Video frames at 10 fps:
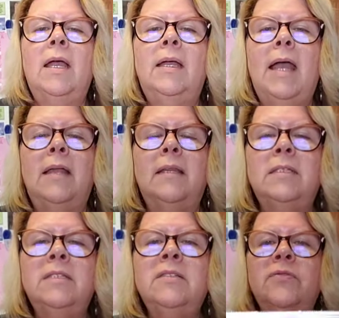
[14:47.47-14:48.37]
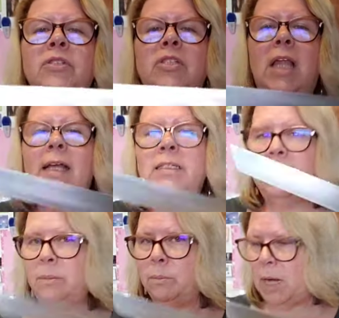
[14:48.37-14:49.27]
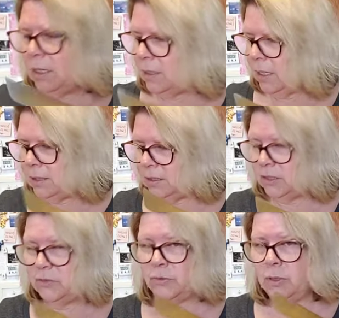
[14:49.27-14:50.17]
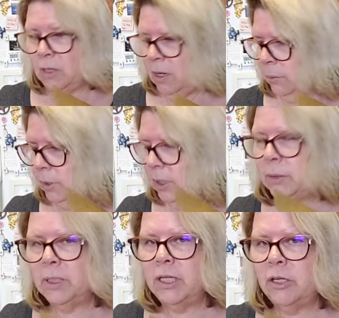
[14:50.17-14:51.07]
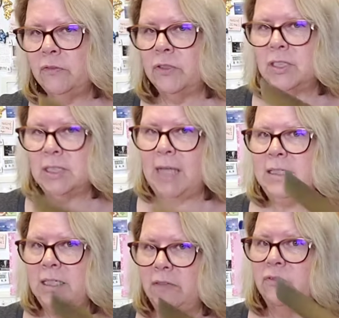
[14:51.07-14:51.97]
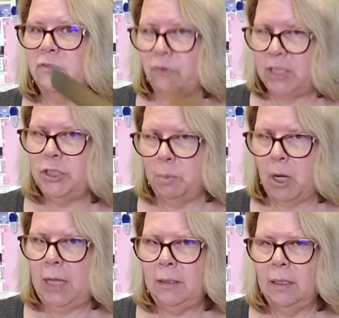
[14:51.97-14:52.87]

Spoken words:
Yeah, this is for slicing bread, and this is for really, really good for slicing fresh bread.